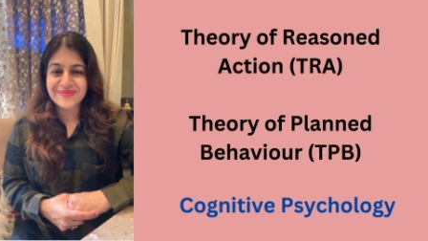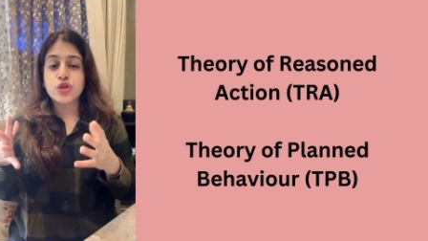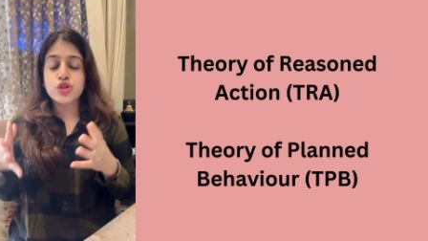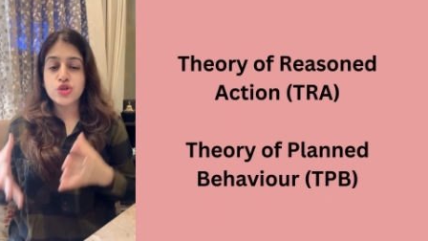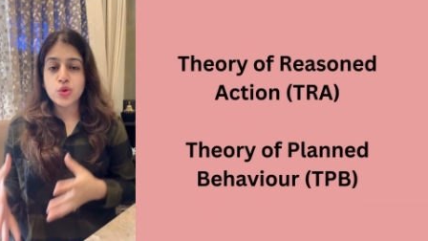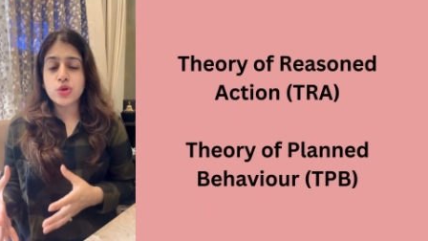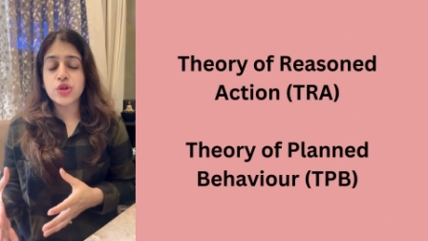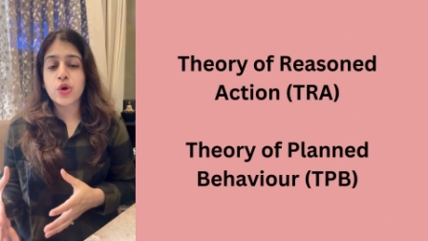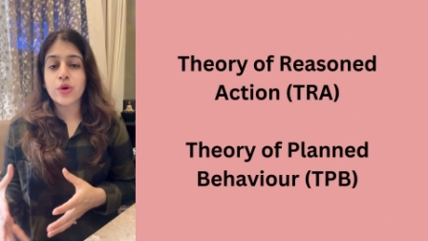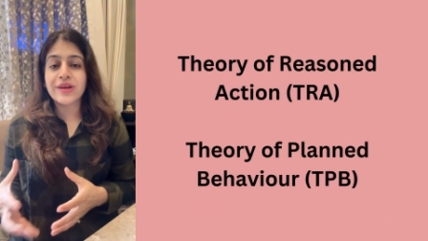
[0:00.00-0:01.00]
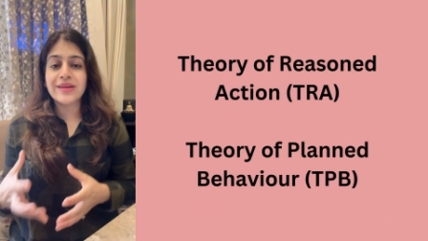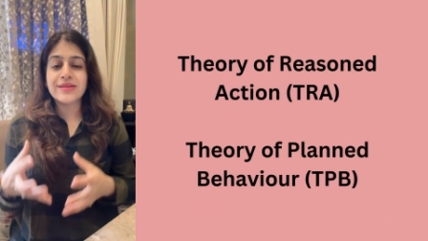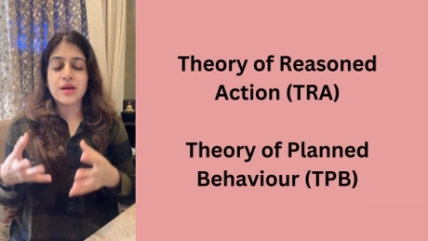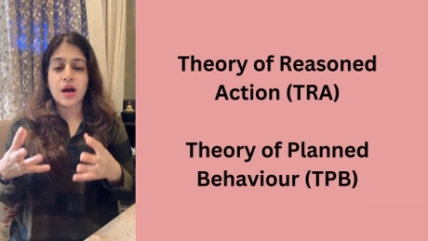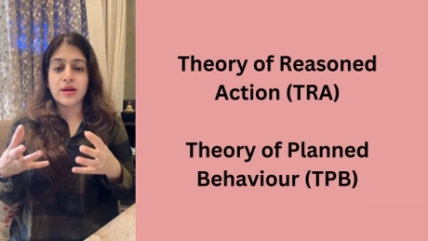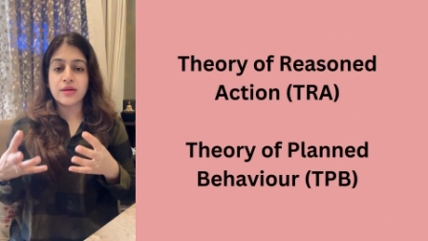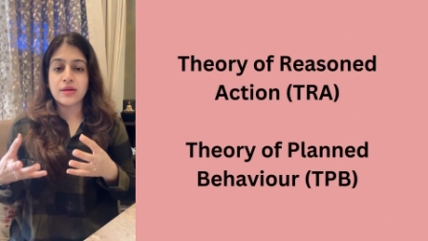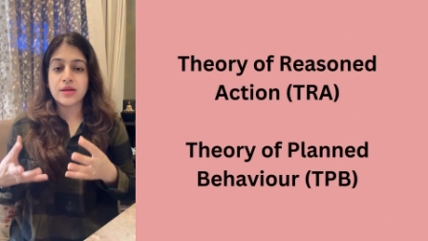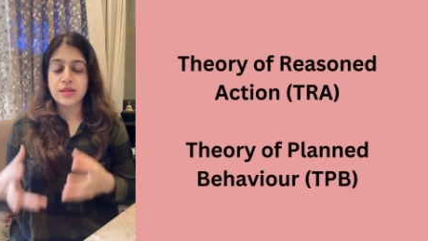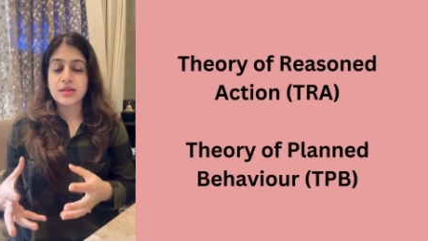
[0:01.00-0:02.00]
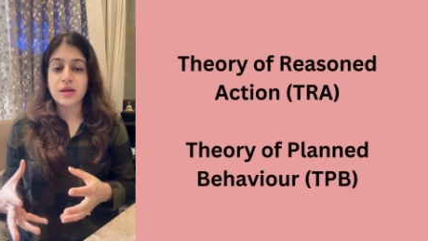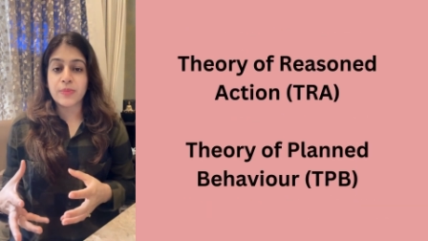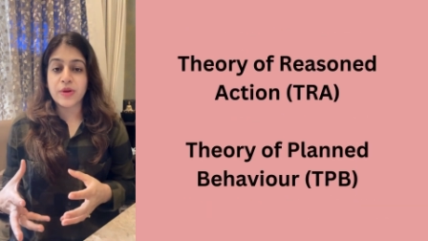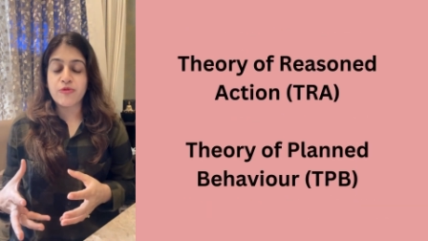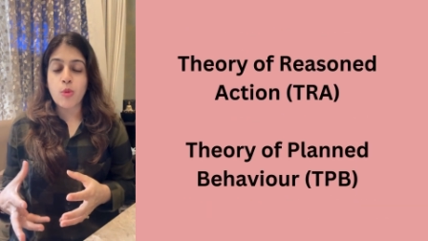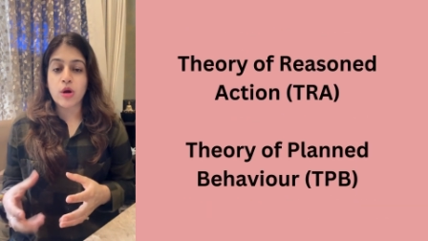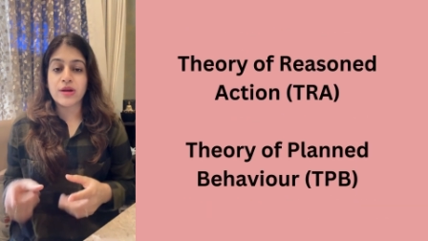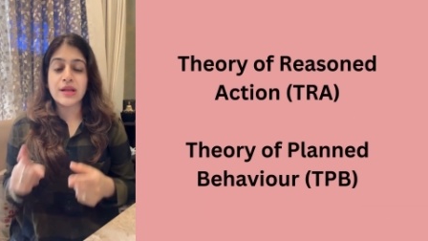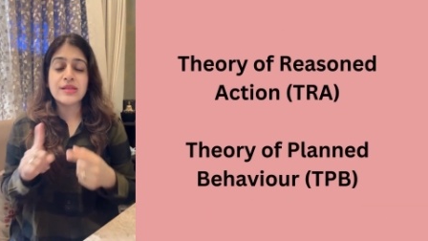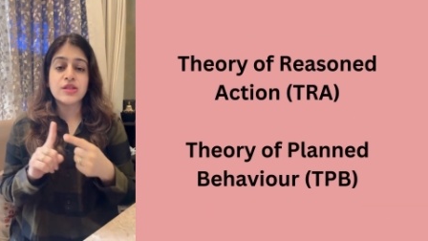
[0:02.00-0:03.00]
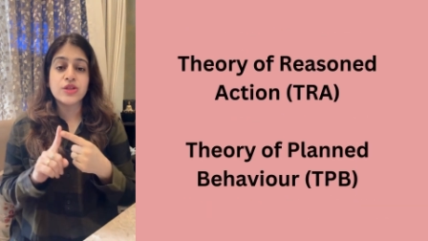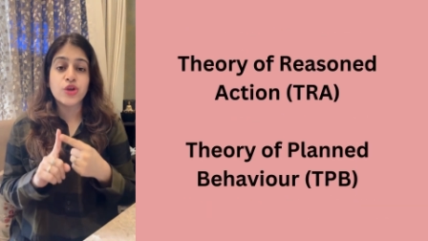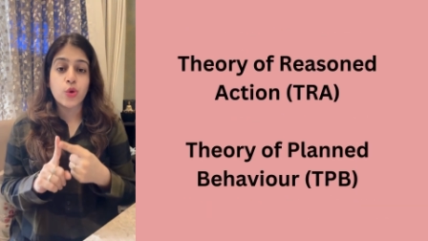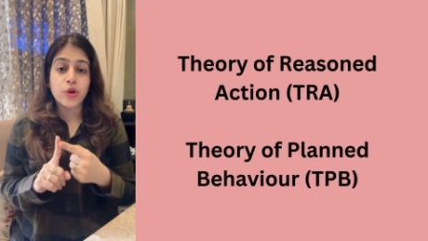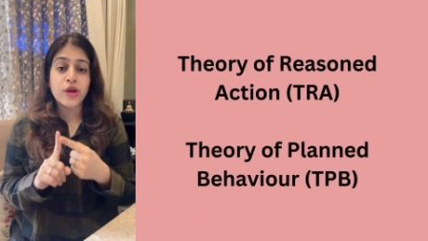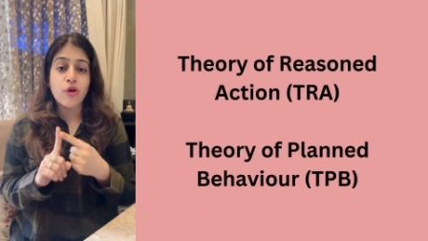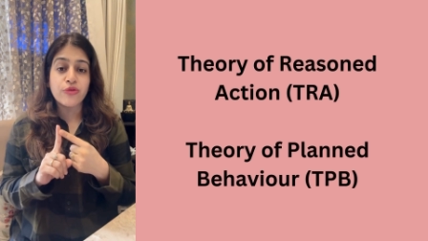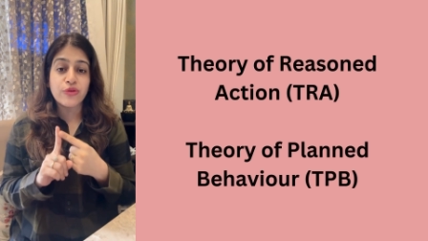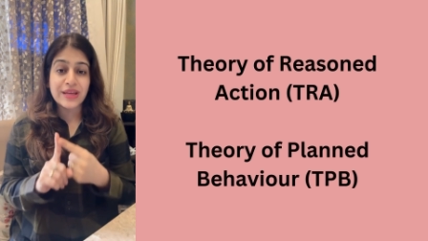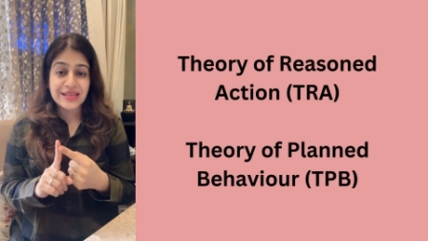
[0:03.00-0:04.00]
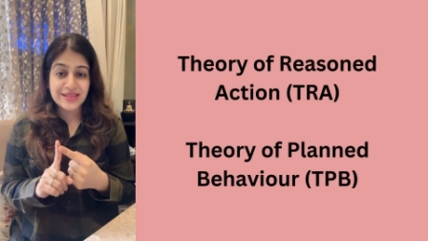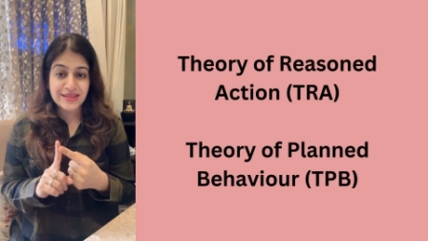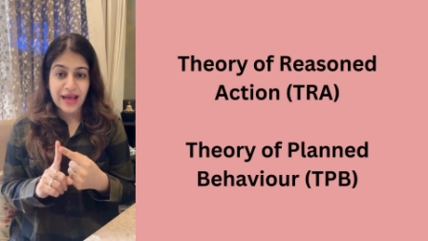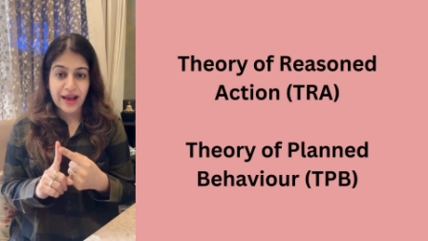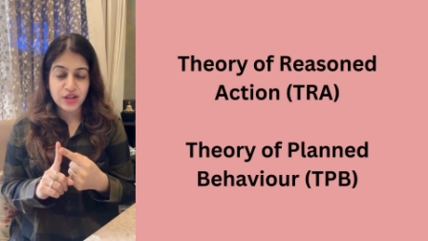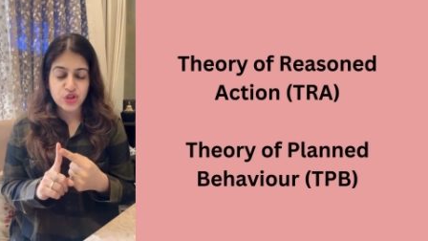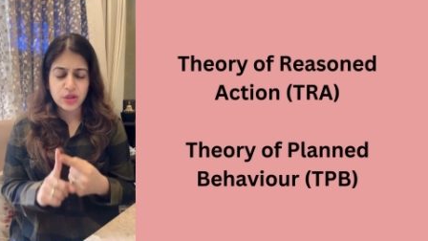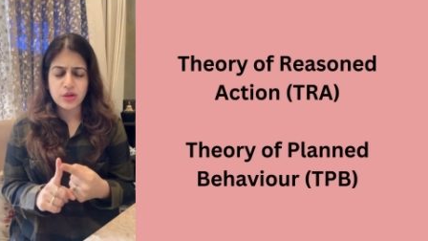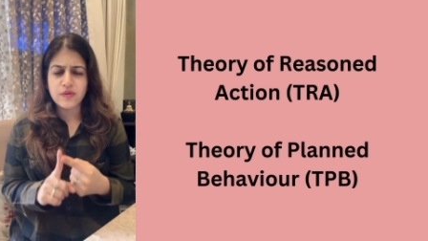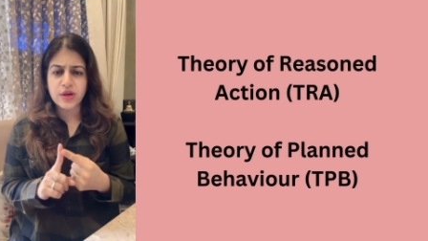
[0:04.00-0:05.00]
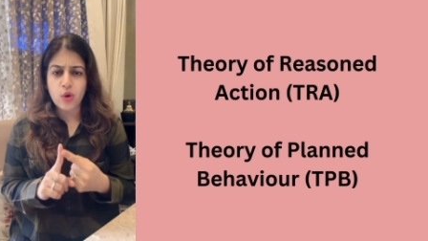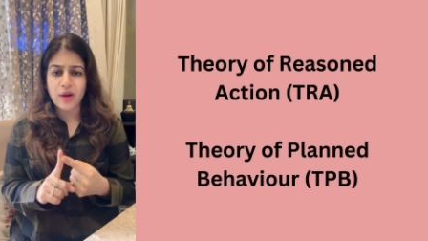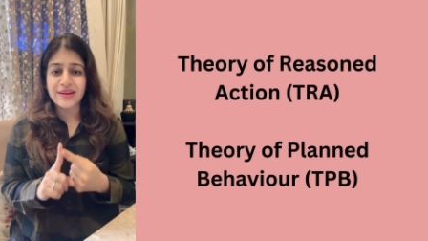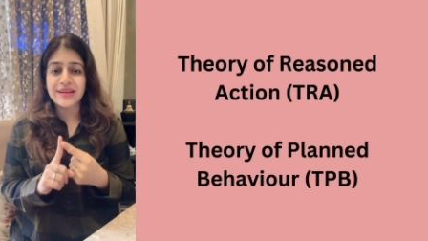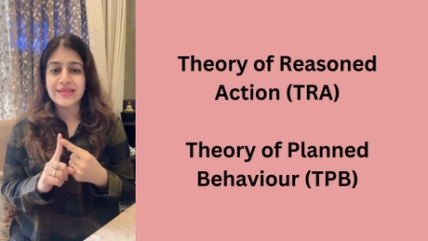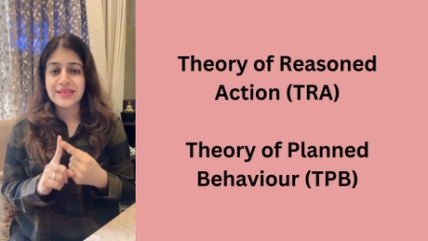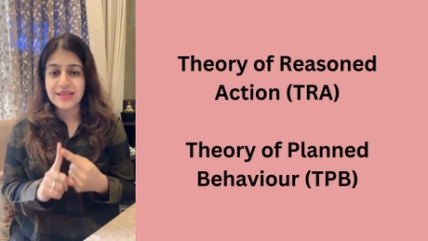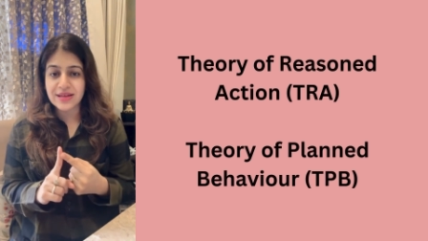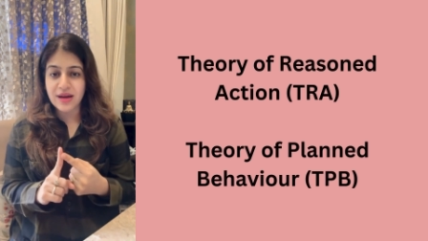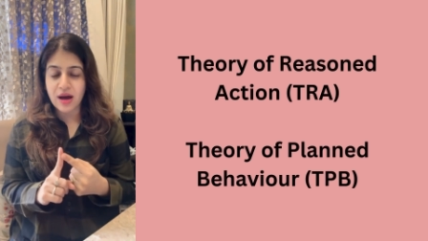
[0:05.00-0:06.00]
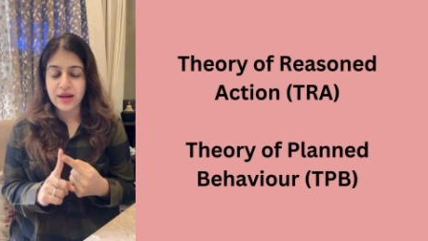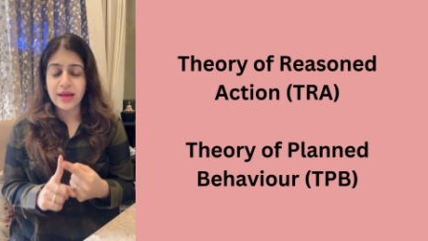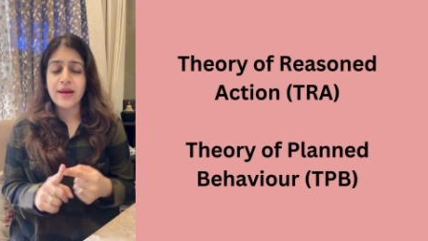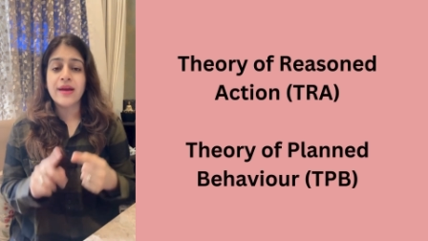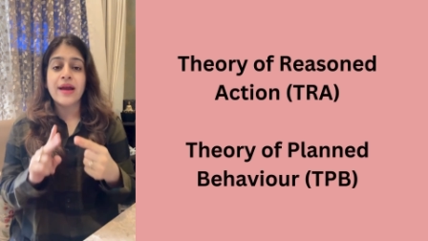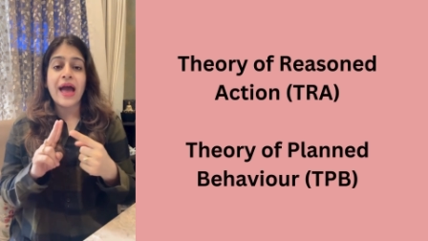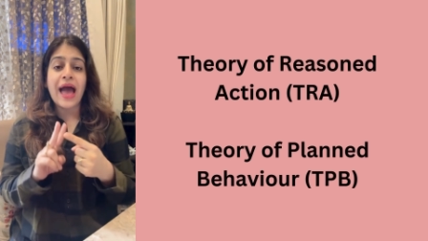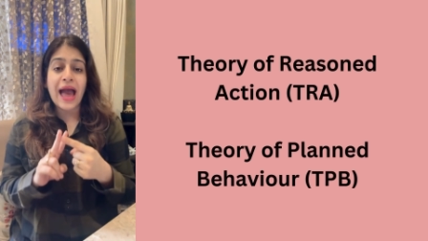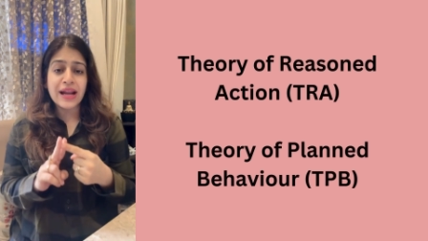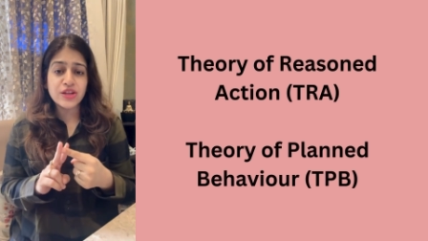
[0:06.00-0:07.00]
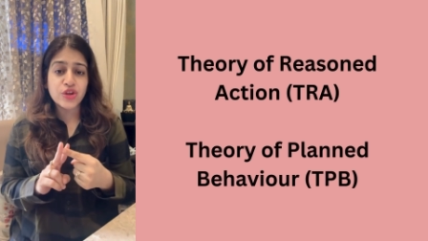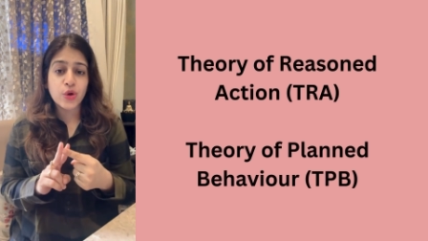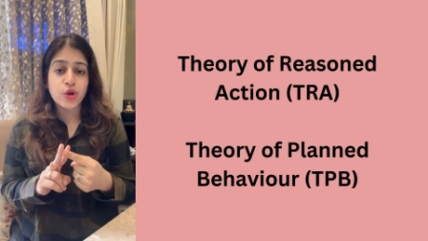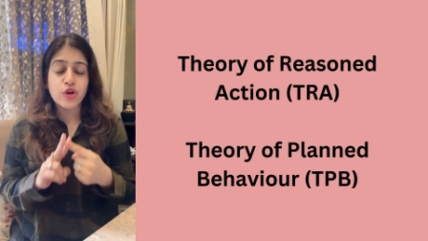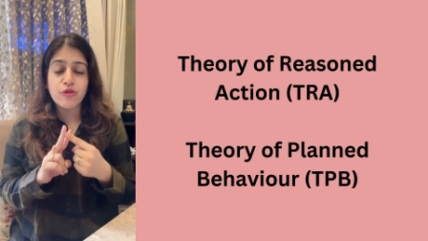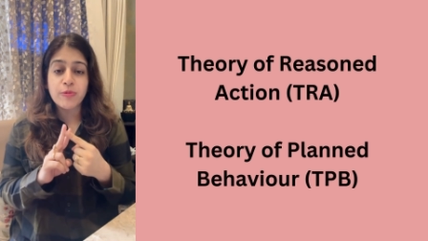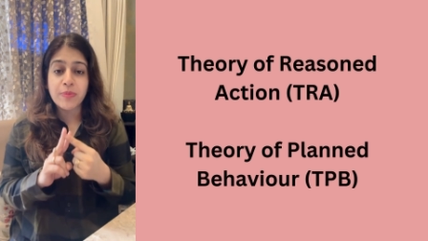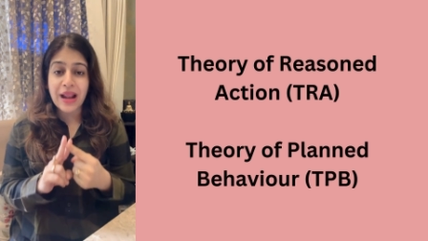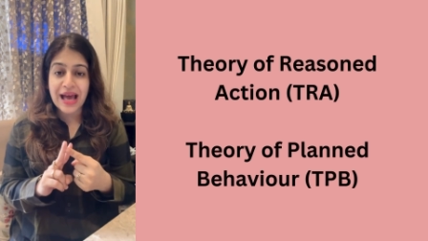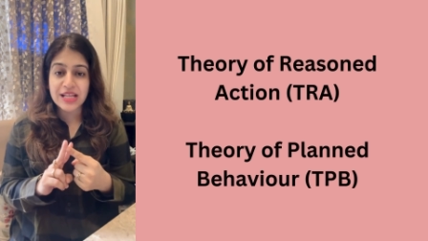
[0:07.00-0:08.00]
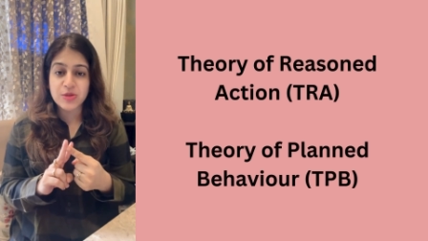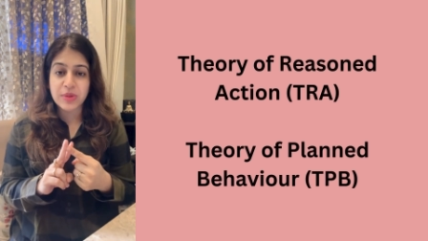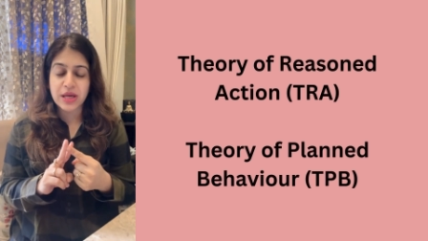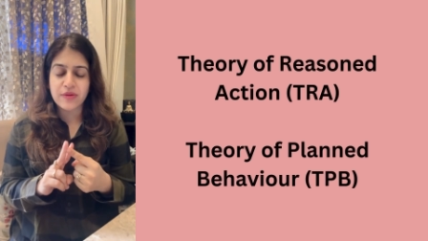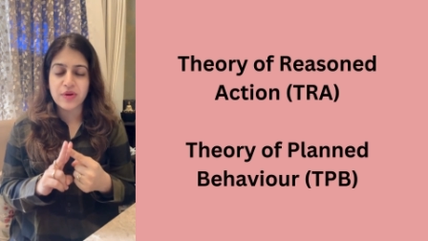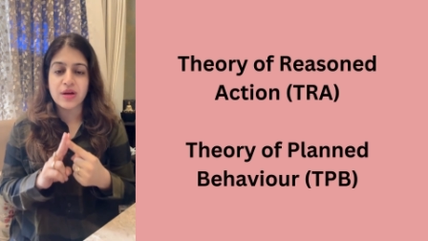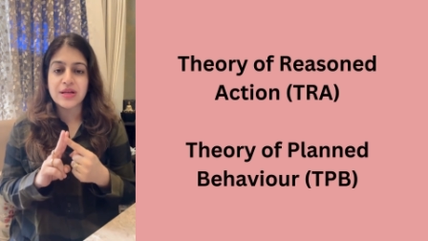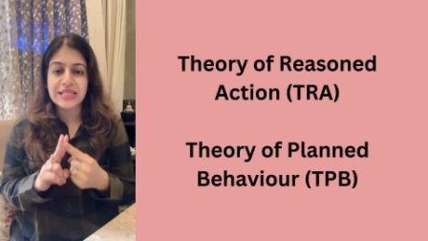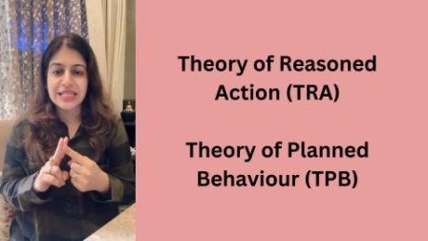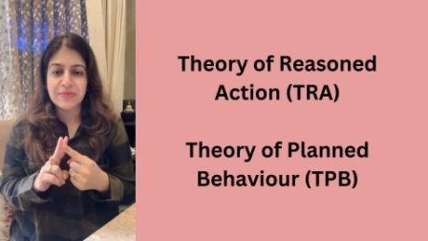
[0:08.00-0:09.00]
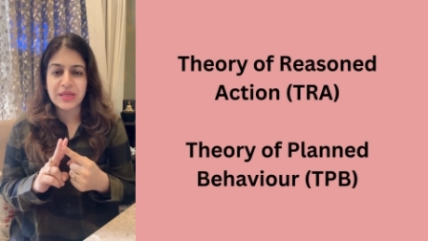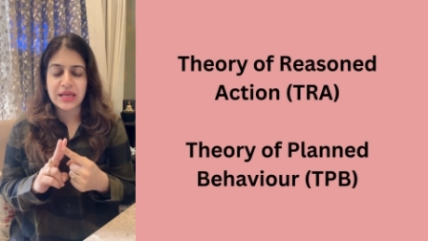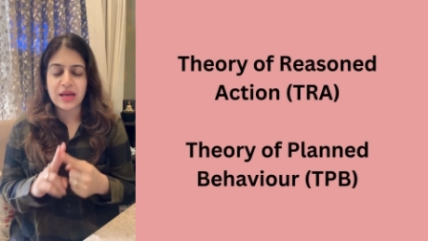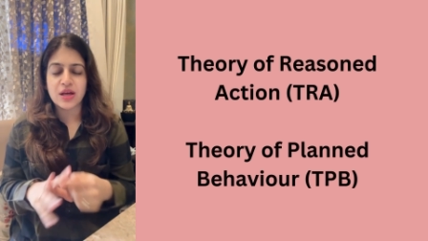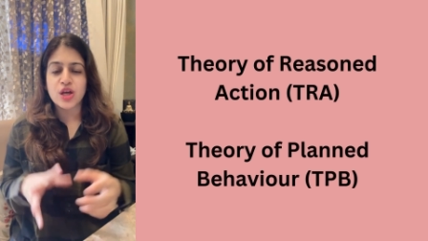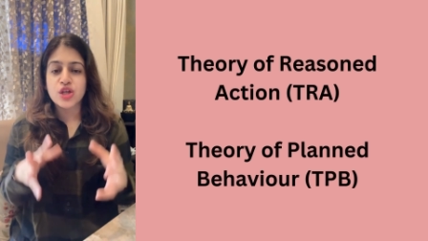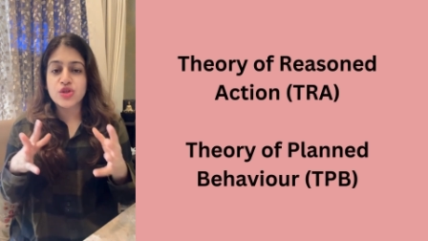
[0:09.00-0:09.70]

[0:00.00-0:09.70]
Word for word: So two theories under descriptive model is theory of reasoned action, we call it as T R A, and theory of planned behavior, T B A.